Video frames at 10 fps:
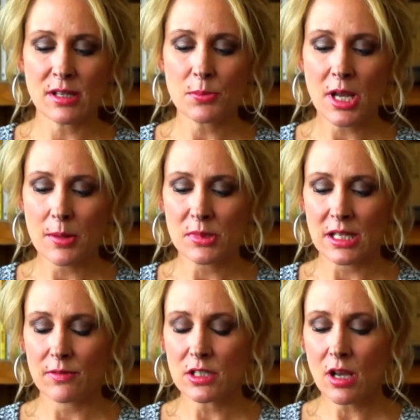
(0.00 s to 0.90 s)
sometimes
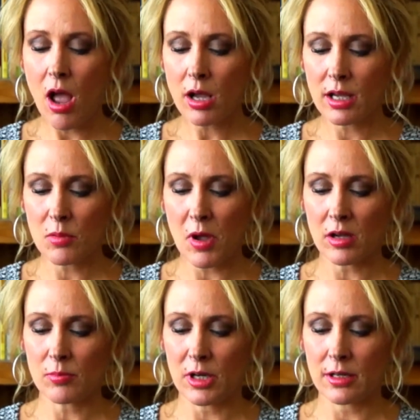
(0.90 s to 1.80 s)
even talking
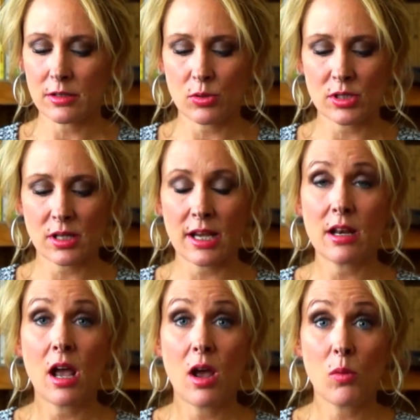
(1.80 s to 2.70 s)
about committing
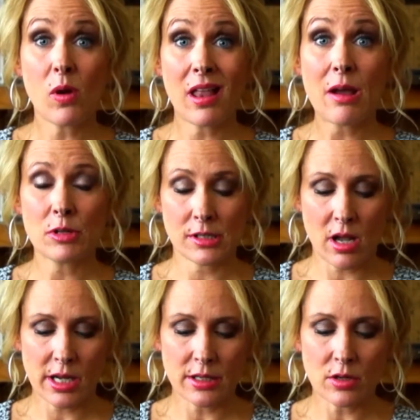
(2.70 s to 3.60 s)
suicide while I was
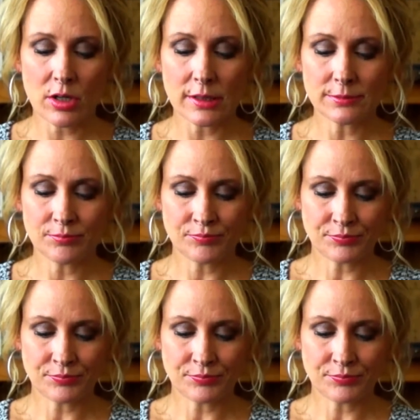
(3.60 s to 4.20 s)
talking to her.